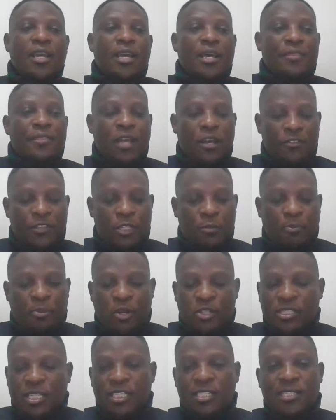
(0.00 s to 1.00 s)
Now, this
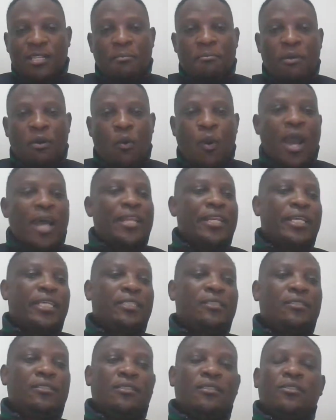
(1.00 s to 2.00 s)
process, number one,
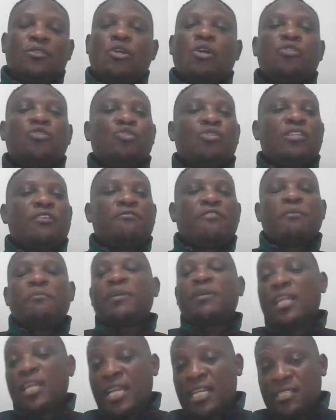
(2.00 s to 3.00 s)
it talks to the
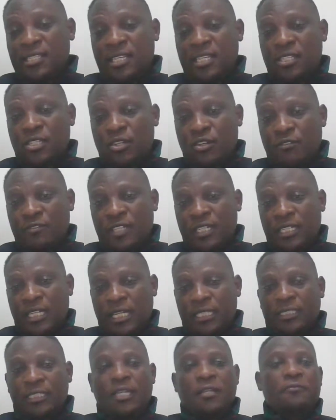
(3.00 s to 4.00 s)
familiarization of the
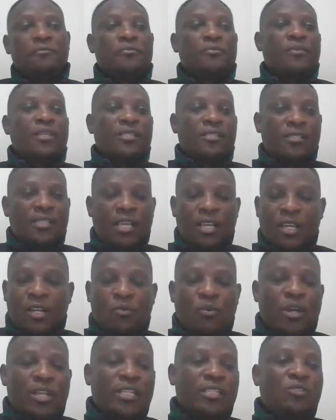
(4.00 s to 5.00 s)
data. Second
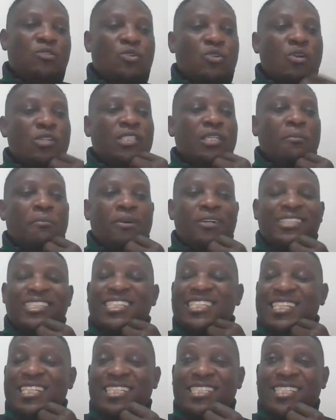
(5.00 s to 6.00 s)
one, it talks about
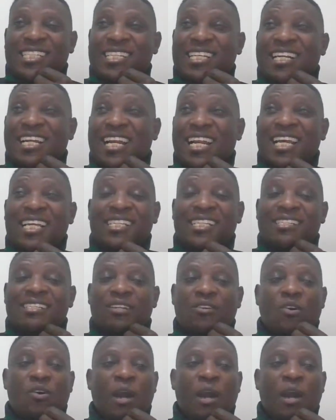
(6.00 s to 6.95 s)
generating